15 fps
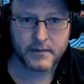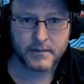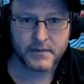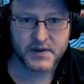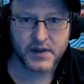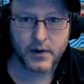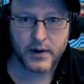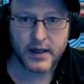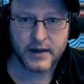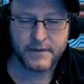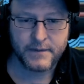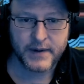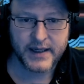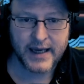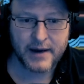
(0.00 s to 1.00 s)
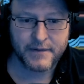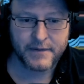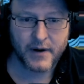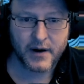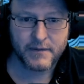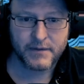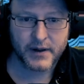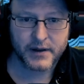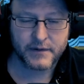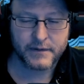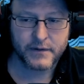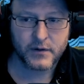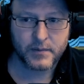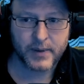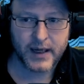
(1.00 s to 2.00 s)
So if we get Fire and Flood at
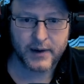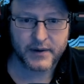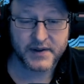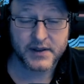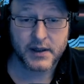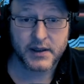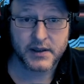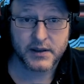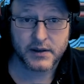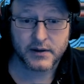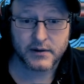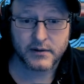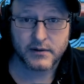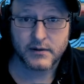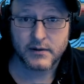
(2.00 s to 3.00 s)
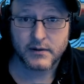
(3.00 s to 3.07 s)
full power, it's going to do,